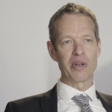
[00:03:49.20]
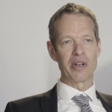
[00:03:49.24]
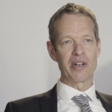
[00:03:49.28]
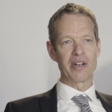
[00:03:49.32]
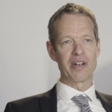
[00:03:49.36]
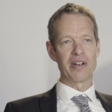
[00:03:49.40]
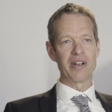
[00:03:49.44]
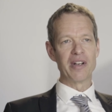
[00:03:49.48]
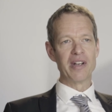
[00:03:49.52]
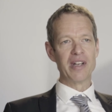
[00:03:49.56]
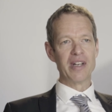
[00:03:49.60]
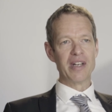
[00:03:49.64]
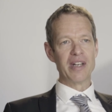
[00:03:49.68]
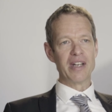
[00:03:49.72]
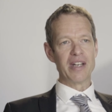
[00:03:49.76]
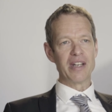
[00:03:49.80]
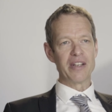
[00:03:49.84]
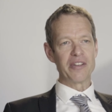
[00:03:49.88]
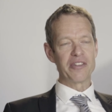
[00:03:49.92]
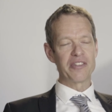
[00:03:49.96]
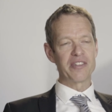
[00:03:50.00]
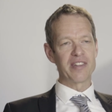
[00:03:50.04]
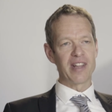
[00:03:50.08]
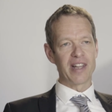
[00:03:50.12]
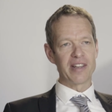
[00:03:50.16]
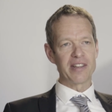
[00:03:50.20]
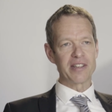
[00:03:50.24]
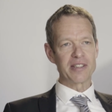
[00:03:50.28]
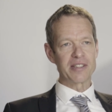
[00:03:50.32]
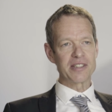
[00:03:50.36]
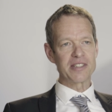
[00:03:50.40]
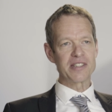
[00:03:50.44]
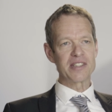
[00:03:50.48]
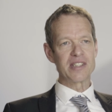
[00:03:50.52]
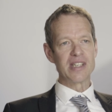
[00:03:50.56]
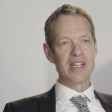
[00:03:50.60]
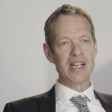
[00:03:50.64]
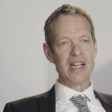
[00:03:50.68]
uh,
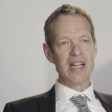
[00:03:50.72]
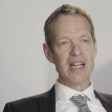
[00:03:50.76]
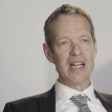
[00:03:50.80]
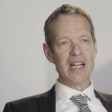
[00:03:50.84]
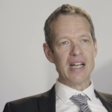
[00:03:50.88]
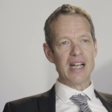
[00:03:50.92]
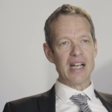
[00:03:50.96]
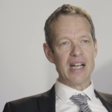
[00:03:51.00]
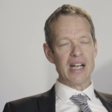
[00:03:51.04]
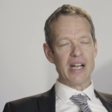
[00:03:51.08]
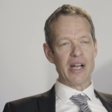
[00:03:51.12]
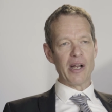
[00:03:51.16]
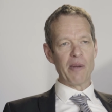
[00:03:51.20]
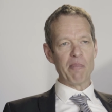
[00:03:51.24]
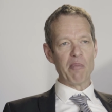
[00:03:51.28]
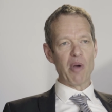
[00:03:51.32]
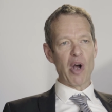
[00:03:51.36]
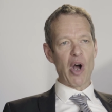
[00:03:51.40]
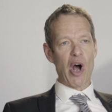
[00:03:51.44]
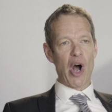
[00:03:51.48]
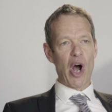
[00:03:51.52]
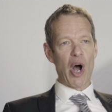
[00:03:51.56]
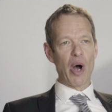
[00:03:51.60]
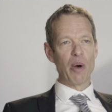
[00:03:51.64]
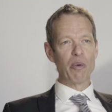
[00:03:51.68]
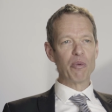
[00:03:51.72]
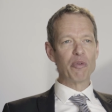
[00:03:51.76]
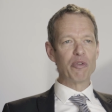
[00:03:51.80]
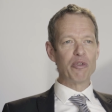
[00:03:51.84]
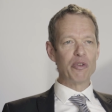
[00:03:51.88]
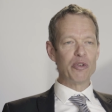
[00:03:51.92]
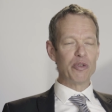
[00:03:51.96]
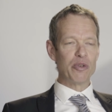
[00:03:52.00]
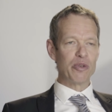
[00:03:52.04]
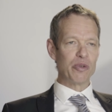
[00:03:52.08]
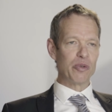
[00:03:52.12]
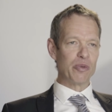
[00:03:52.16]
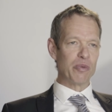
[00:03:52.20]
standard um, how
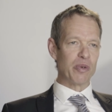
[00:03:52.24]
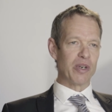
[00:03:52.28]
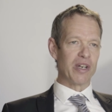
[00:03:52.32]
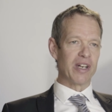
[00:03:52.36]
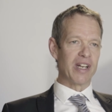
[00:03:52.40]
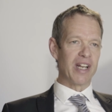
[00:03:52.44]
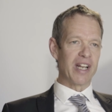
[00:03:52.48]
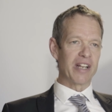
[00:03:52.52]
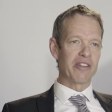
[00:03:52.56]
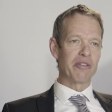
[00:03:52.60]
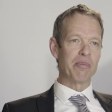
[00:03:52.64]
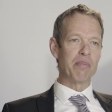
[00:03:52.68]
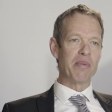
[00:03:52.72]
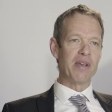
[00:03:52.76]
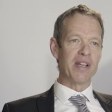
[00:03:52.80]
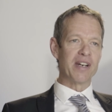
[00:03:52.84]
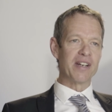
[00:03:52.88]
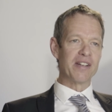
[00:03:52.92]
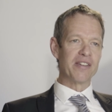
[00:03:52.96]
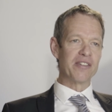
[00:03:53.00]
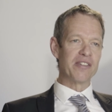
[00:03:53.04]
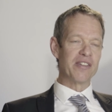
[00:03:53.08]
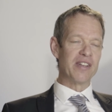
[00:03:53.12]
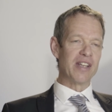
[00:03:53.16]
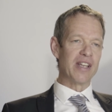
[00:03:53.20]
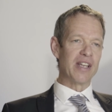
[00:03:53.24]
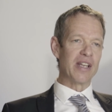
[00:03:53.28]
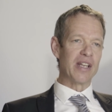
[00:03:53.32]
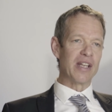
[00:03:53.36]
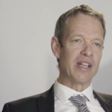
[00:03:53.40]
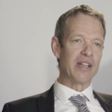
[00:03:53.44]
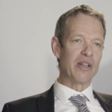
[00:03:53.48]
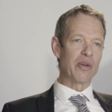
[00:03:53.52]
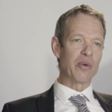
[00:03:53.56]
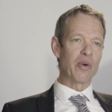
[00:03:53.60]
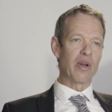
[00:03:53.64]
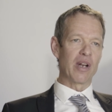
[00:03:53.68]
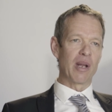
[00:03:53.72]
do you uh, experience the,
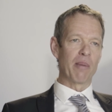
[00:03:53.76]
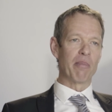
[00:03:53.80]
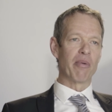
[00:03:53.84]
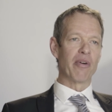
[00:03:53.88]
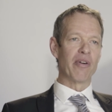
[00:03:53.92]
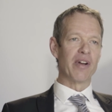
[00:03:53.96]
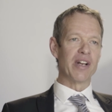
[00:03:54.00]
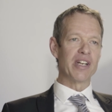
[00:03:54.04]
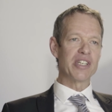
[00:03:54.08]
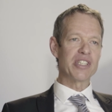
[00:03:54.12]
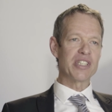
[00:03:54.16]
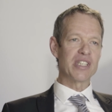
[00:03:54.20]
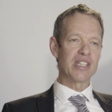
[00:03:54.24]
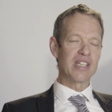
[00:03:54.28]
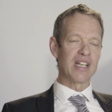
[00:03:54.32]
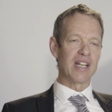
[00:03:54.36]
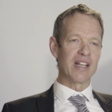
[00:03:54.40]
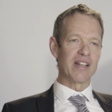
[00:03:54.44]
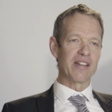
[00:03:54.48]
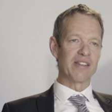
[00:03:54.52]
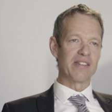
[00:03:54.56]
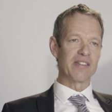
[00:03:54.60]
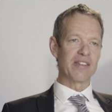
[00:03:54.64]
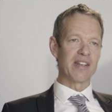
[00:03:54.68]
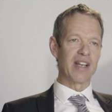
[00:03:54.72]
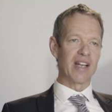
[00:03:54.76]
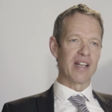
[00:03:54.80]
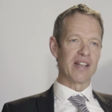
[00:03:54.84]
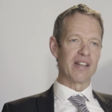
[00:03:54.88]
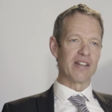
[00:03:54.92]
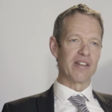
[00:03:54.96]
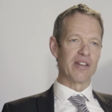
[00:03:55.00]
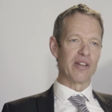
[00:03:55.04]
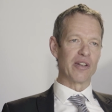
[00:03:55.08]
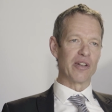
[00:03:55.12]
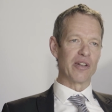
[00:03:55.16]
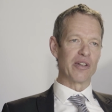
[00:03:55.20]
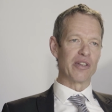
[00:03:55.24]
the, collaboration and,
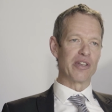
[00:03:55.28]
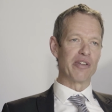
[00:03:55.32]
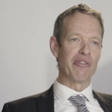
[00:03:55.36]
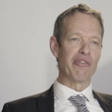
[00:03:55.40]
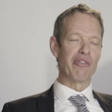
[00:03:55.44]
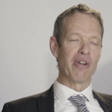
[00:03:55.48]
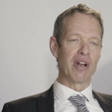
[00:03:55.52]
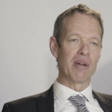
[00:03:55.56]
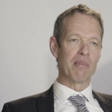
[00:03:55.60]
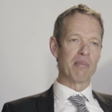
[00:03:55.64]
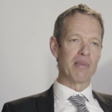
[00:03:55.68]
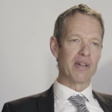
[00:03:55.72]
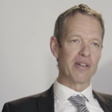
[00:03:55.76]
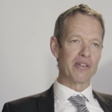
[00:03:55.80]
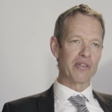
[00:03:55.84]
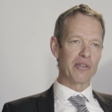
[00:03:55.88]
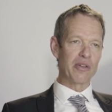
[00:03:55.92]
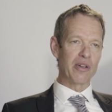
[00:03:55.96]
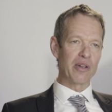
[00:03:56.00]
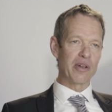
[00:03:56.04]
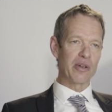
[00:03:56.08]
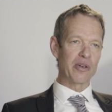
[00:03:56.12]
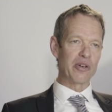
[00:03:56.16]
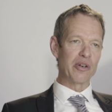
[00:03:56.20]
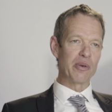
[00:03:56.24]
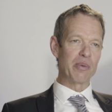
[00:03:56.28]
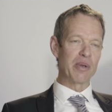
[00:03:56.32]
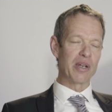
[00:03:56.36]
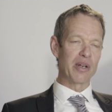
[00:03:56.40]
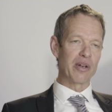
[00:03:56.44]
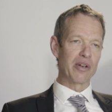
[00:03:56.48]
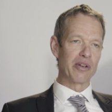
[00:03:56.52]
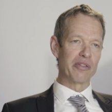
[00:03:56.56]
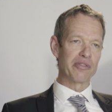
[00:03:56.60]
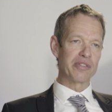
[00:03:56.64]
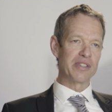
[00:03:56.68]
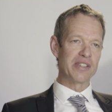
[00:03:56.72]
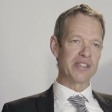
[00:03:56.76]
and the development uh,
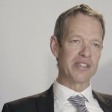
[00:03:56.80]
going on of